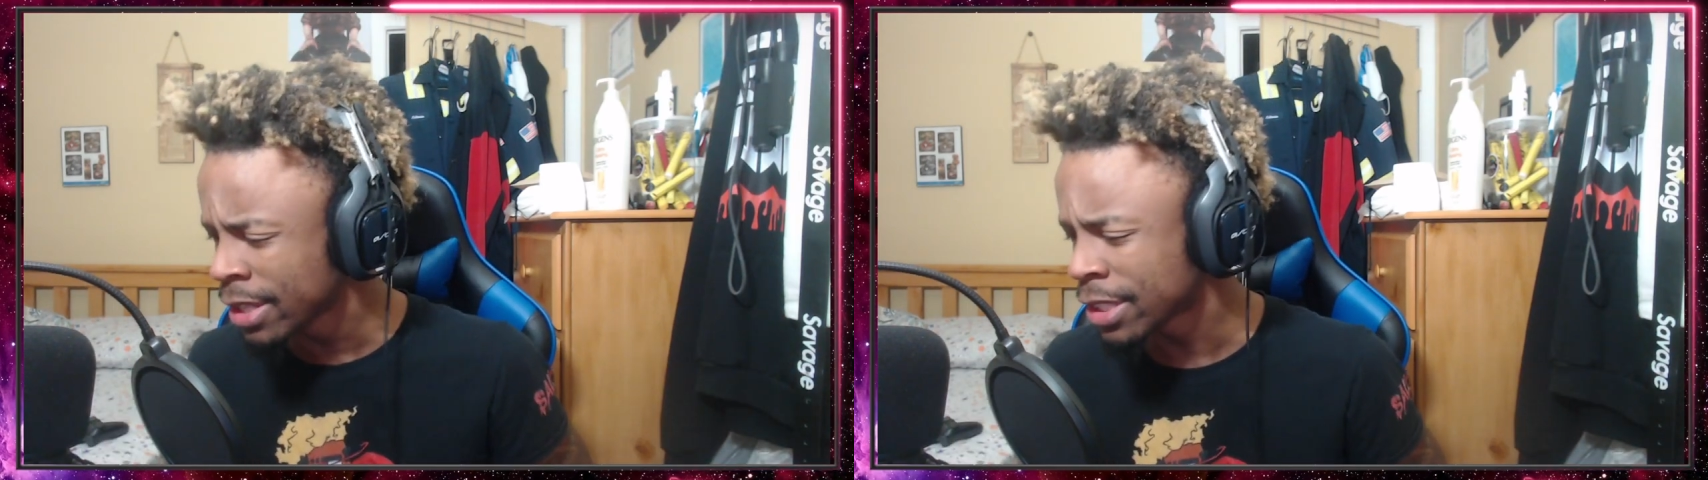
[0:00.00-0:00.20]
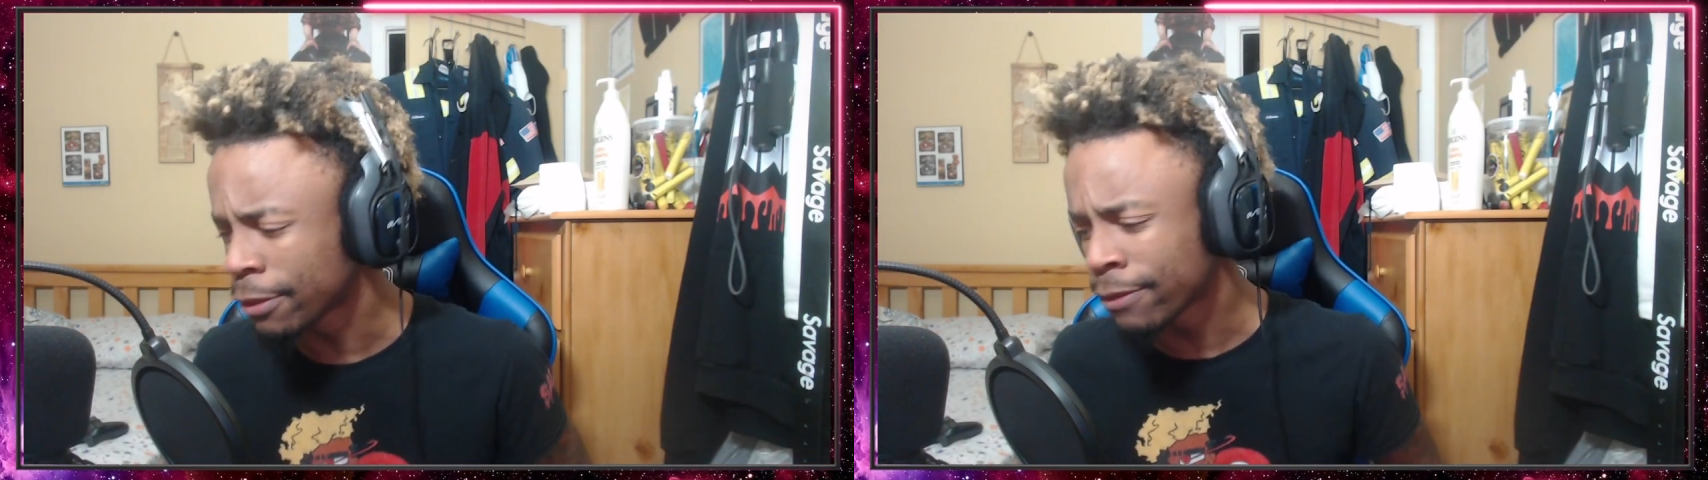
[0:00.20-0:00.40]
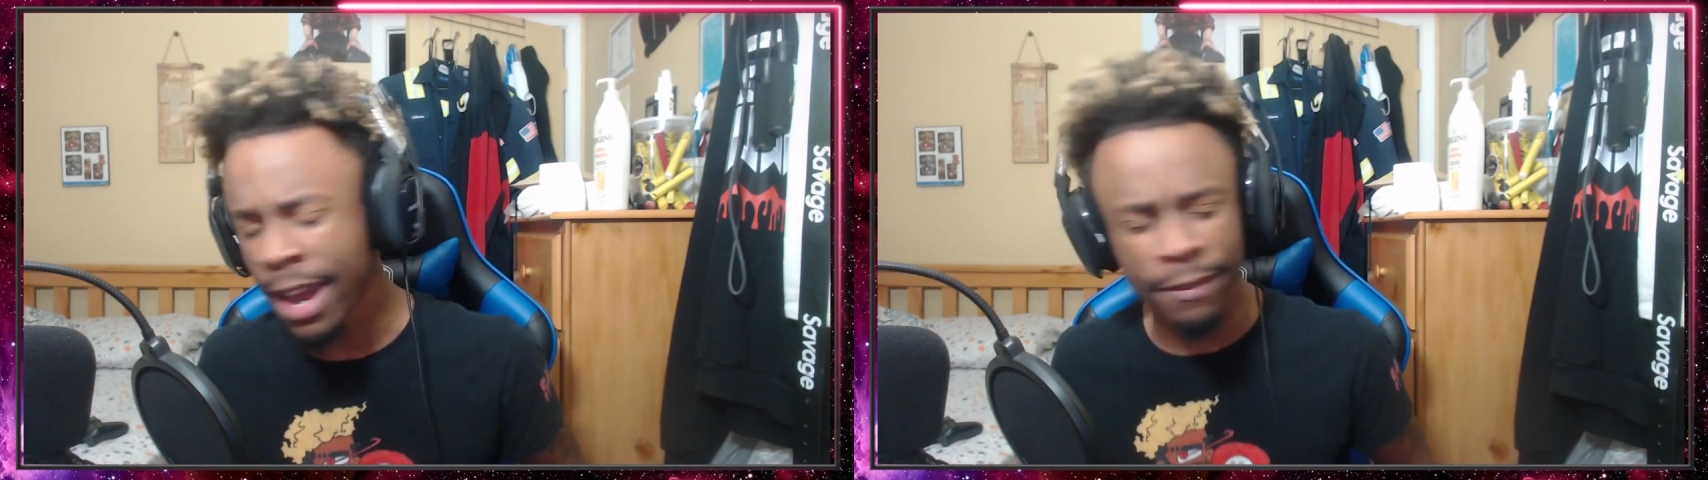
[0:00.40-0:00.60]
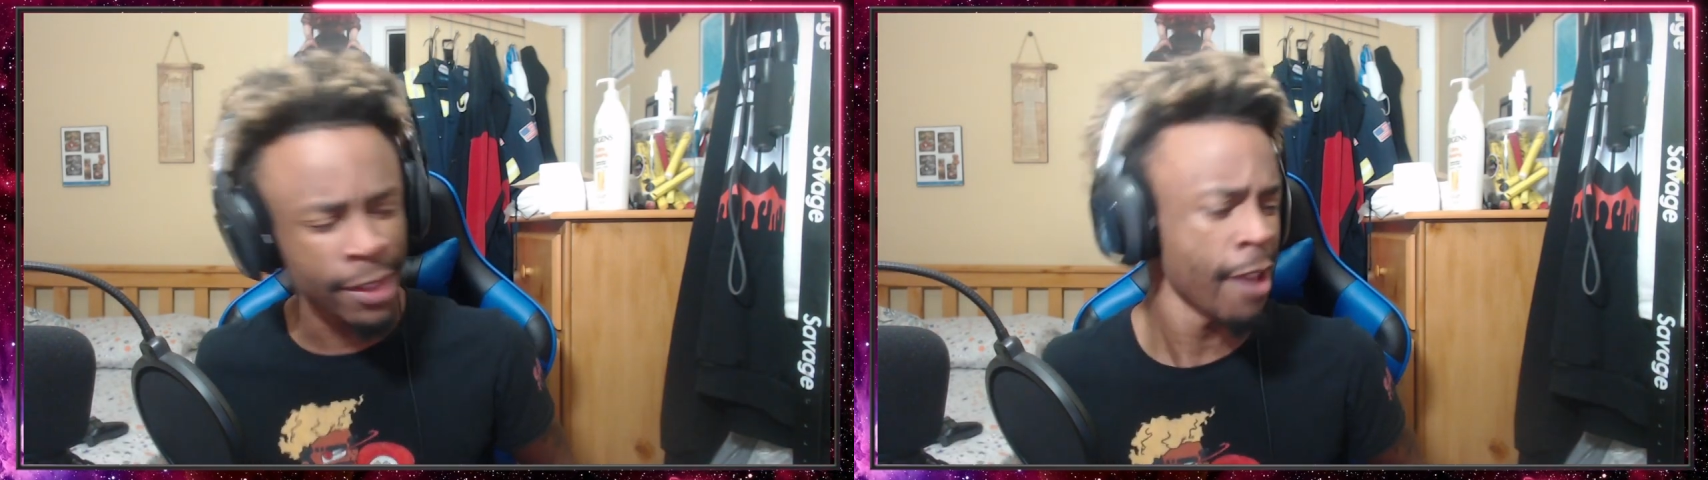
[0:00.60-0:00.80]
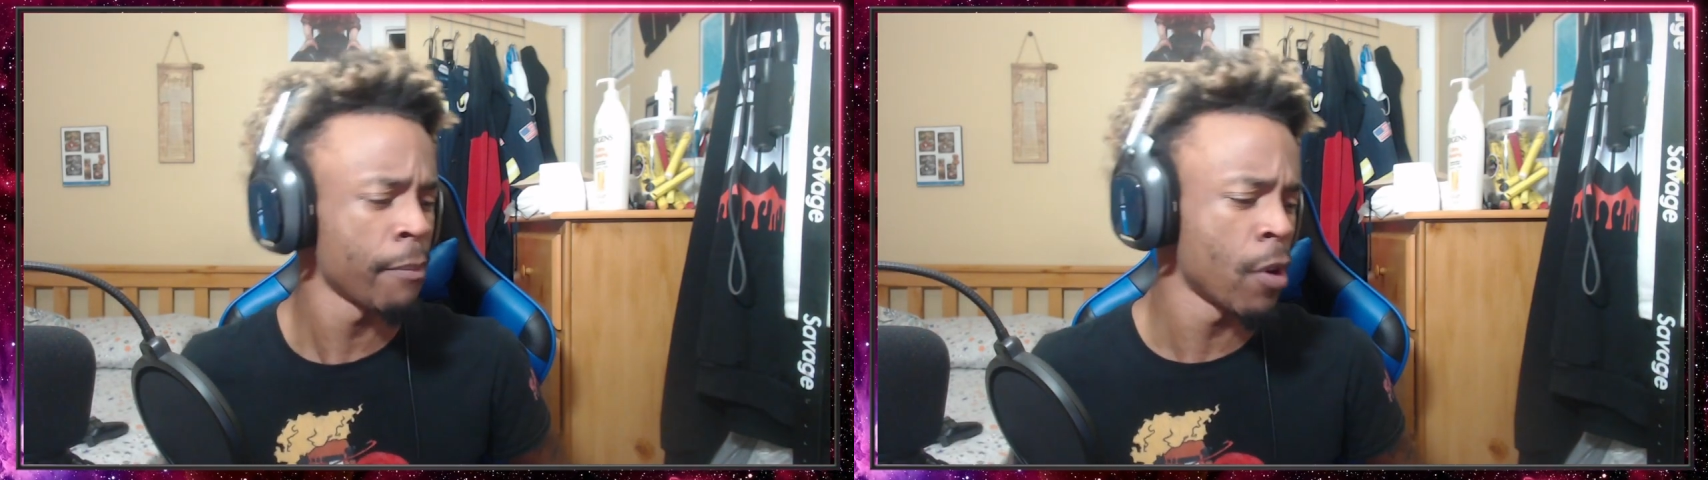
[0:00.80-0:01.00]
to the five
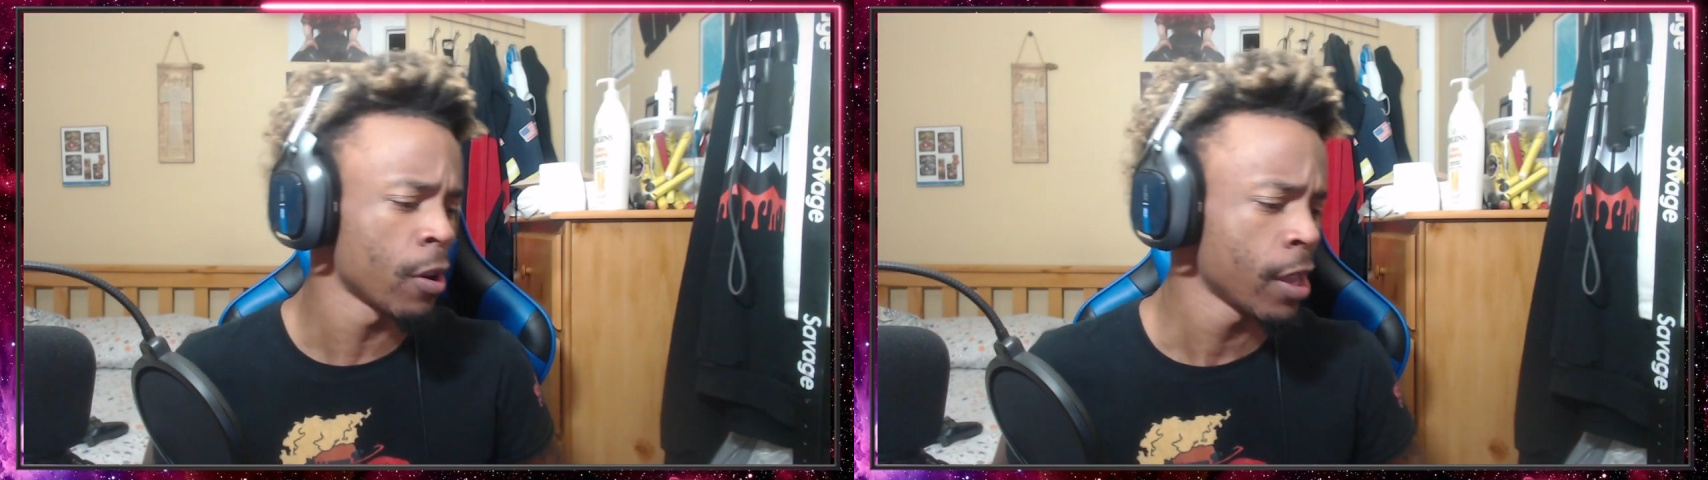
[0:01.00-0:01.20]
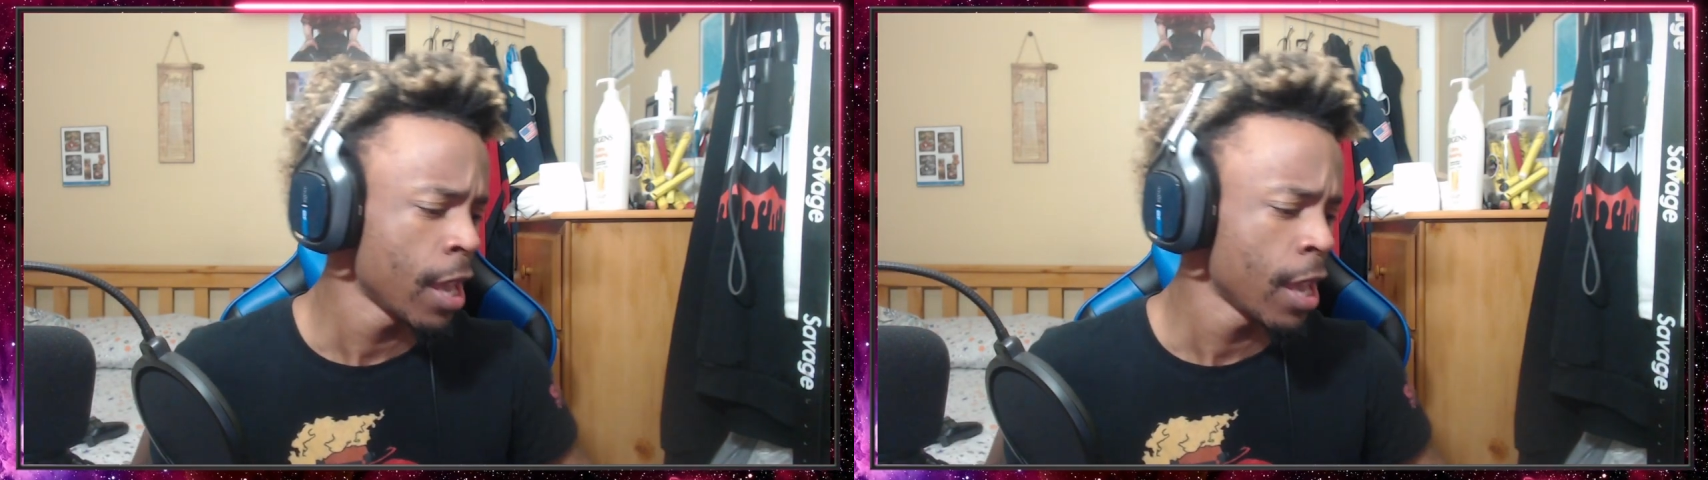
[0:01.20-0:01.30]
K mark.